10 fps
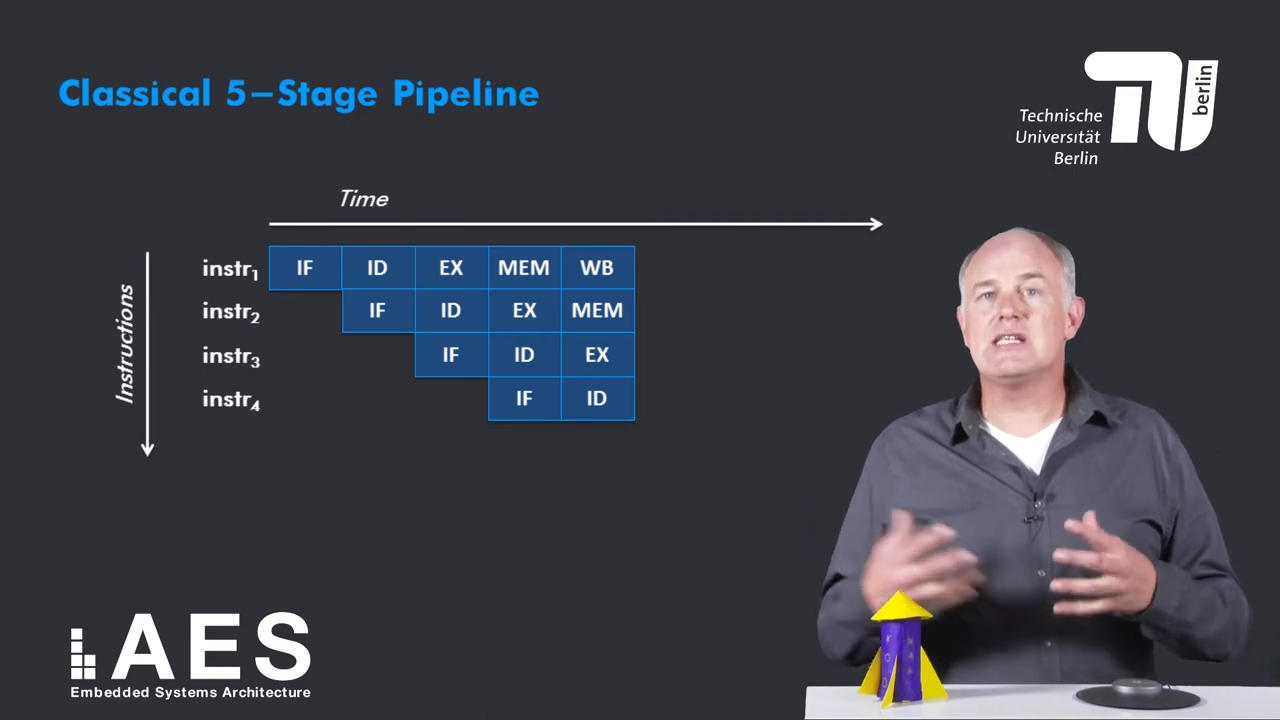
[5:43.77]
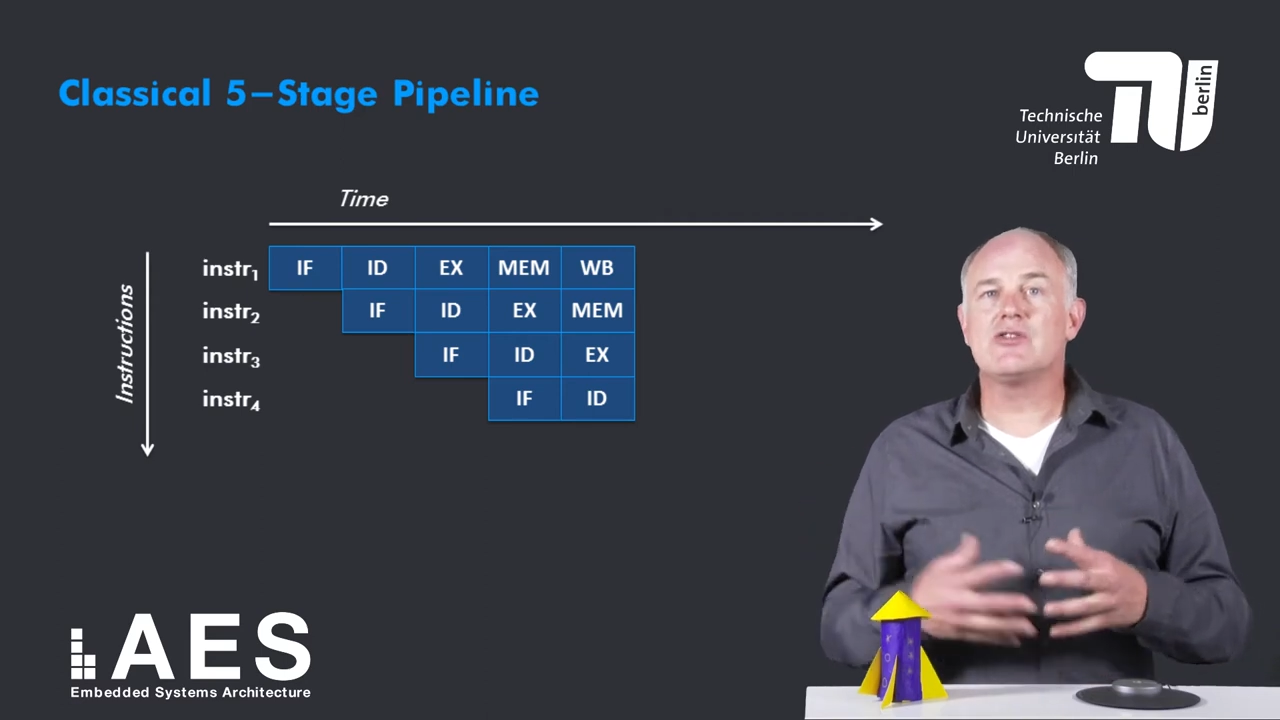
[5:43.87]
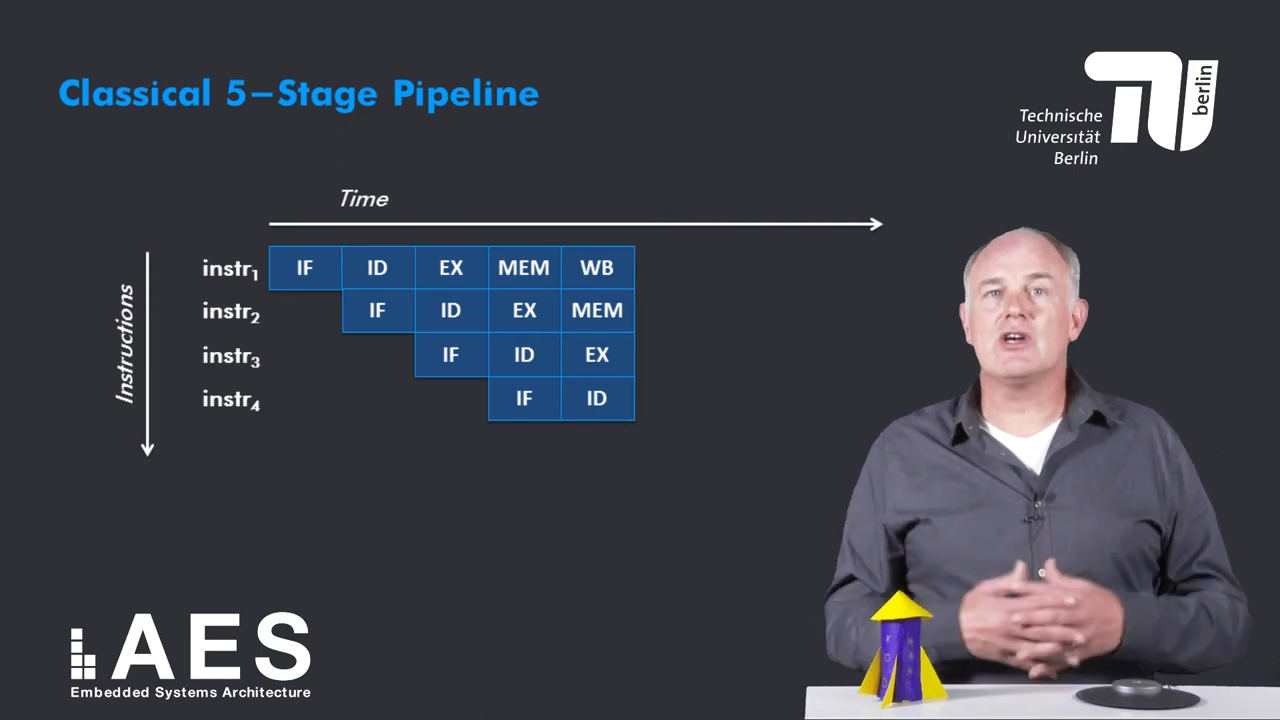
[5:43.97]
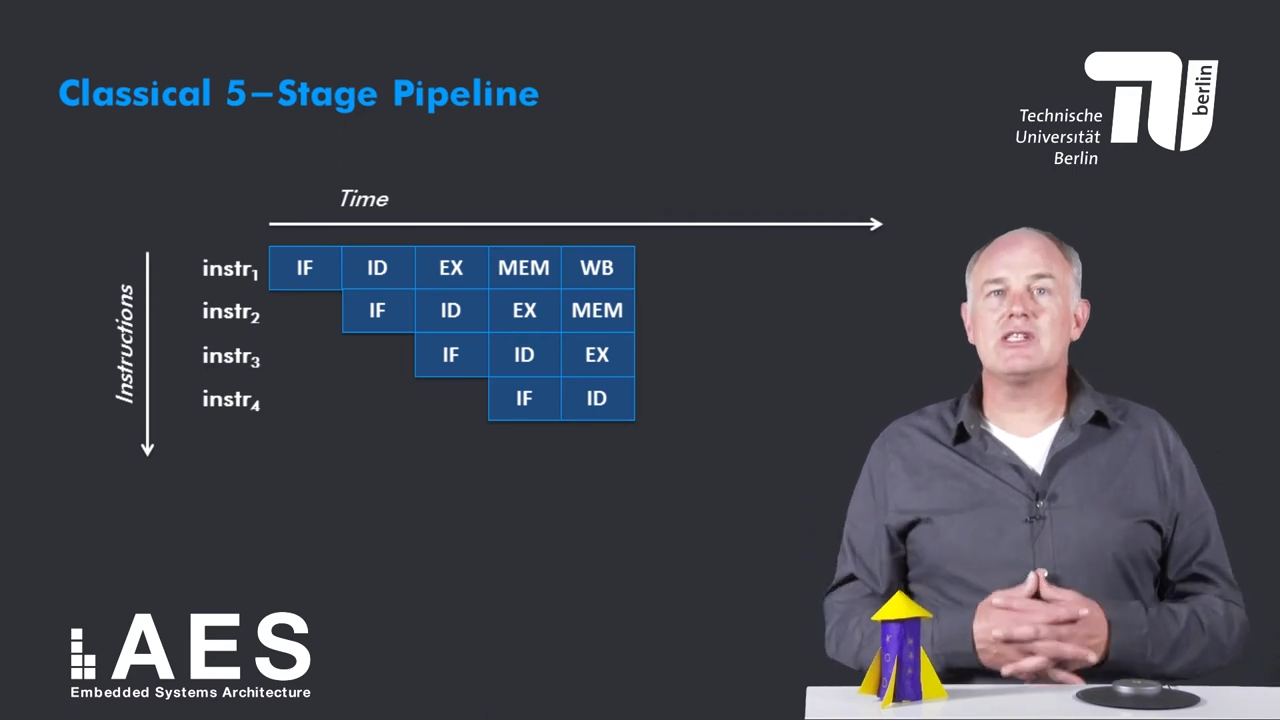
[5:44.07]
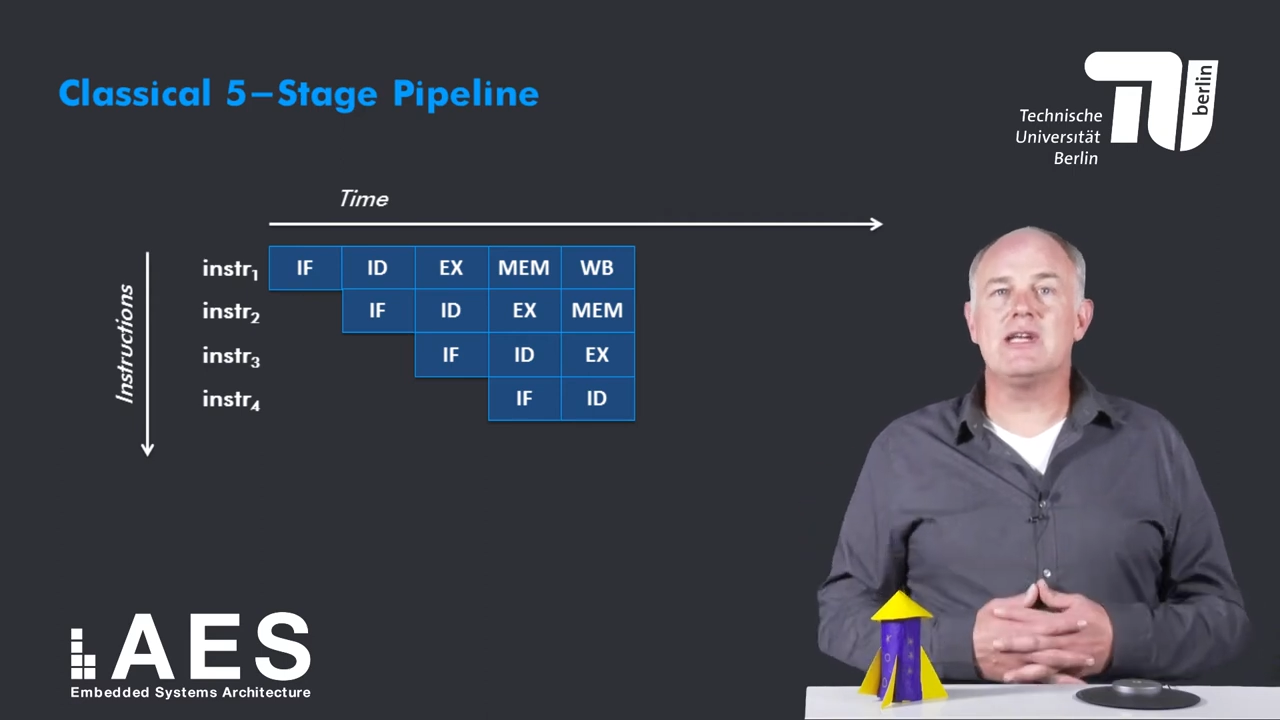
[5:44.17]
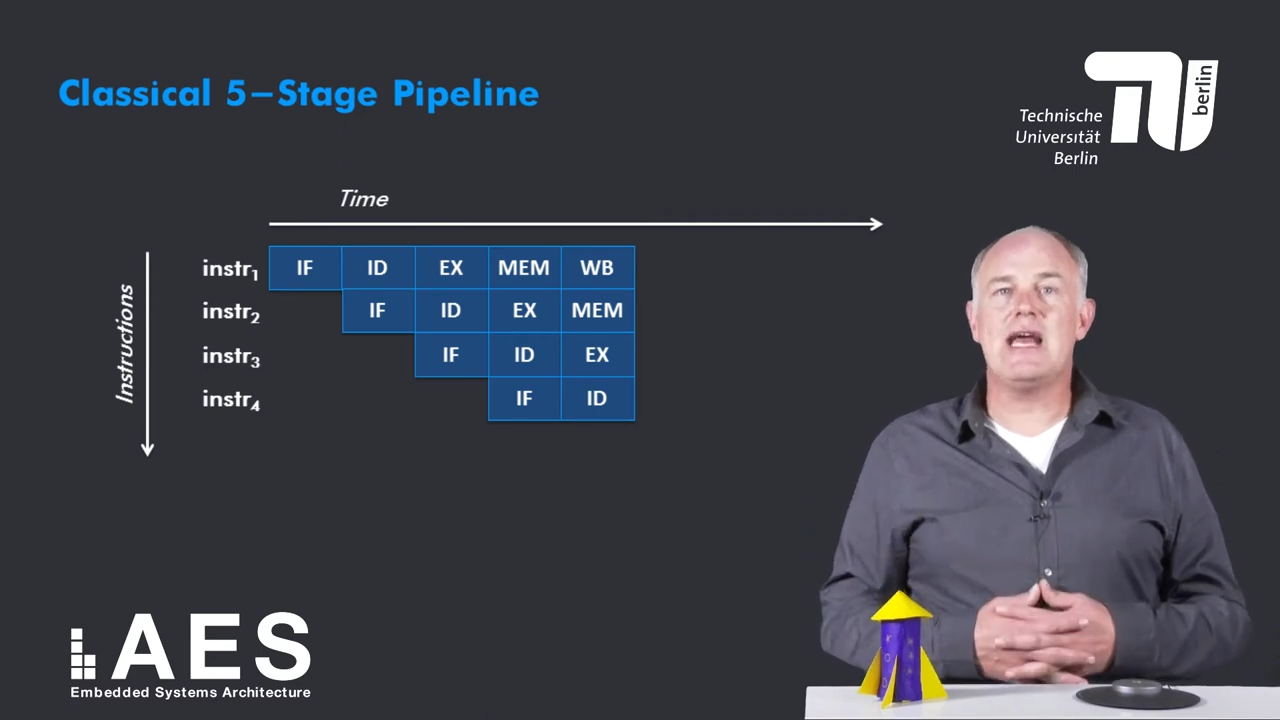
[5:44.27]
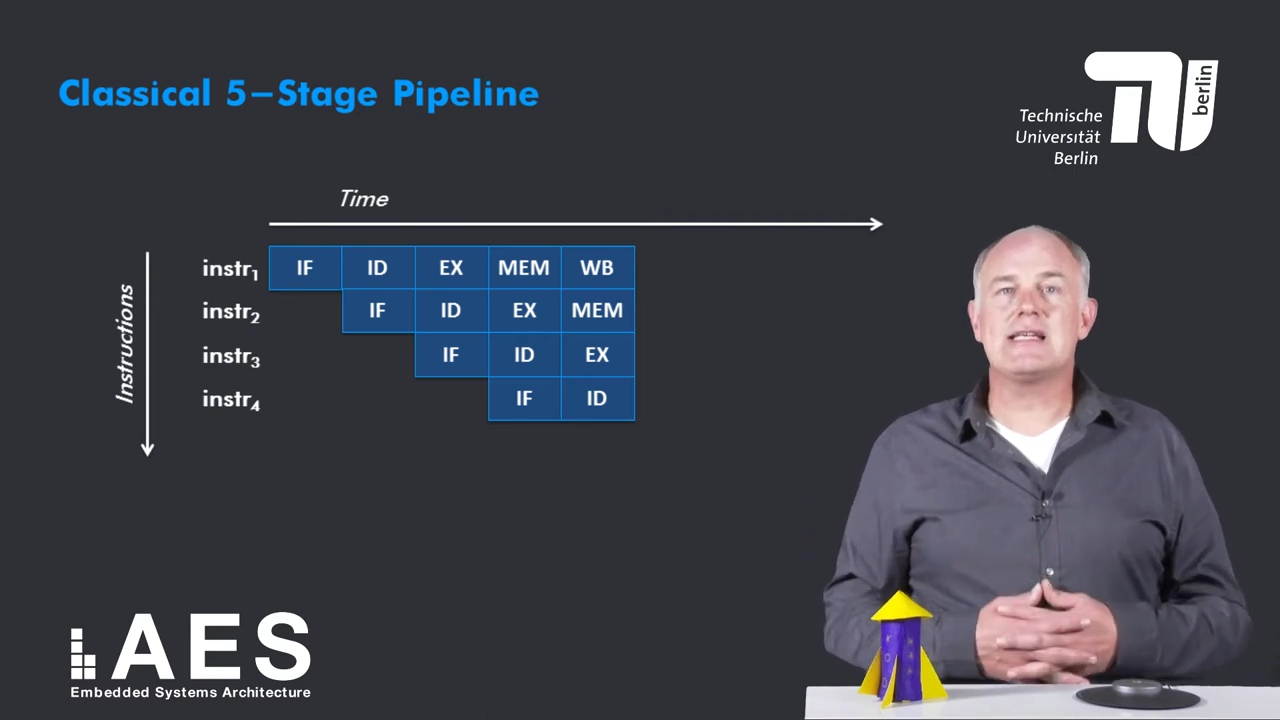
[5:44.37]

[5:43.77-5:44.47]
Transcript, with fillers: instruction